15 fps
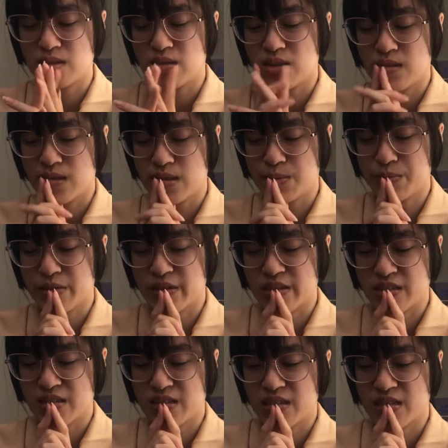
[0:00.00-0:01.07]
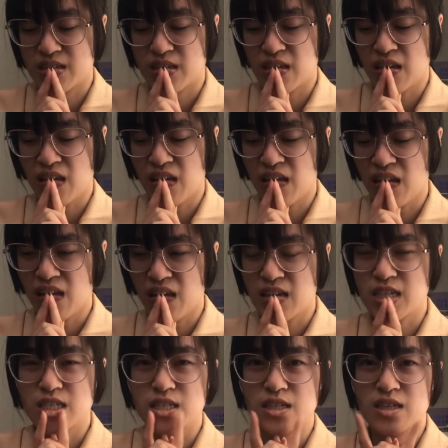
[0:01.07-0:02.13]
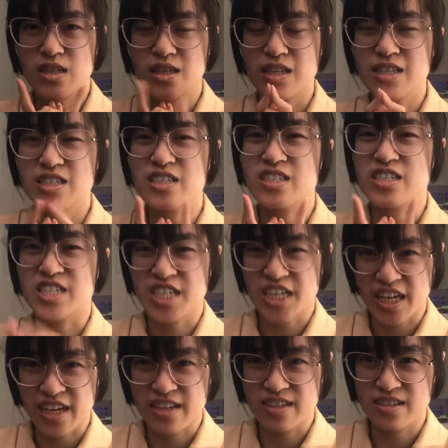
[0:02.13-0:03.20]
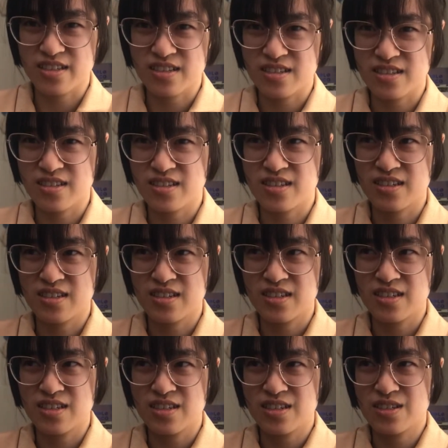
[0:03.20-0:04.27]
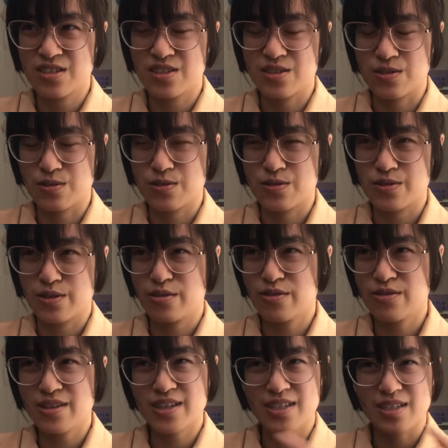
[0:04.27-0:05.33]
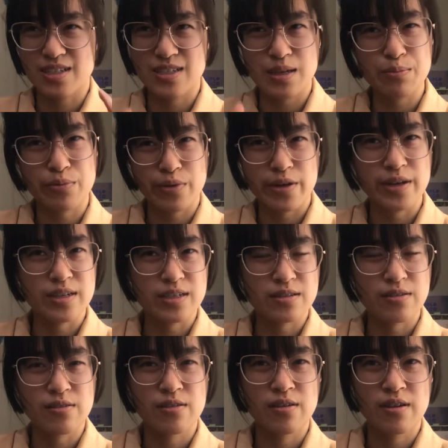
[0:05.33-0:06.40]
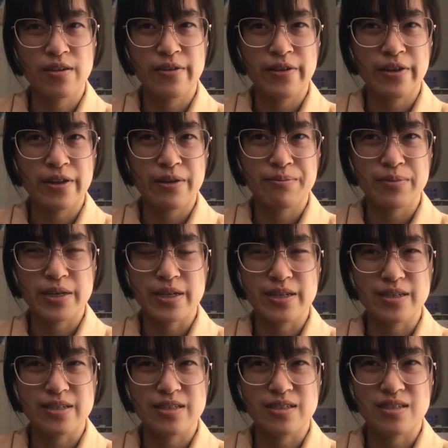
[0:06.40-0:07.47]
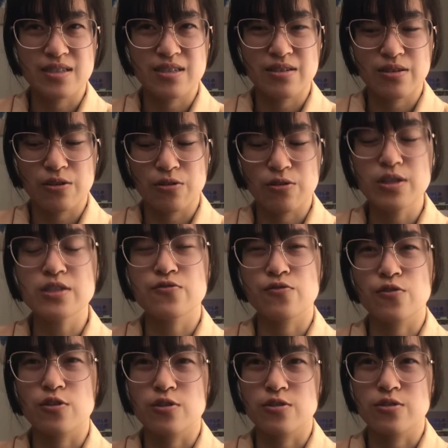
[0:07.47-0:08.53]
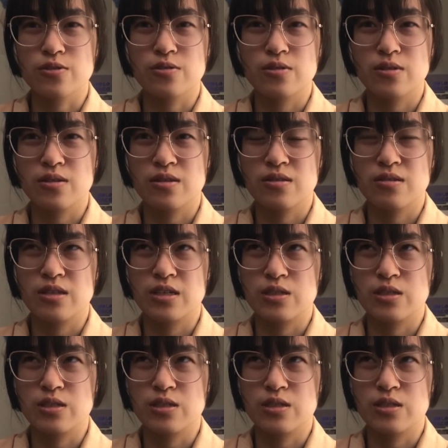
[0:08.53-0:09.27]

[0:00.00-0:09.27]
Knit Picks. Lindy Chain. So they're like the same price because, or at least for this